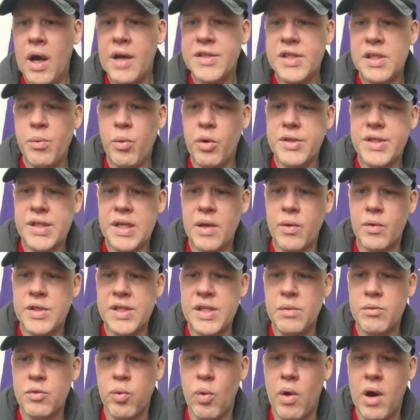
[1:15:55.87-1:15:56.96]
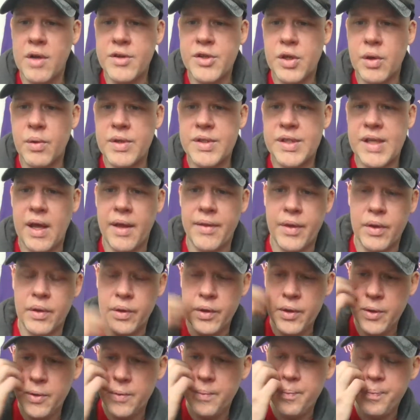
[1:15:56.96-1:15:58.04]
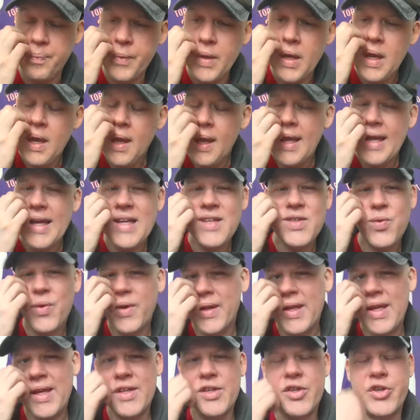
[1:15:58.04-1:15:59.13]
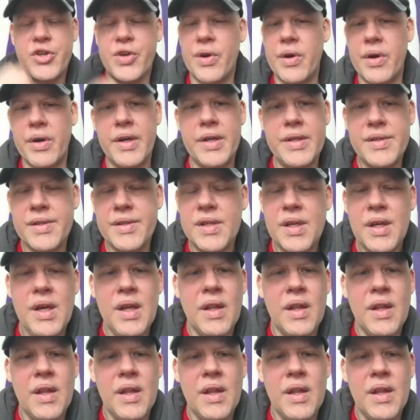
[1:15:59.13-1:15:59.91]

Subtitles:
Seymour saying it seems Juancho is out of the loop. He's really insurance.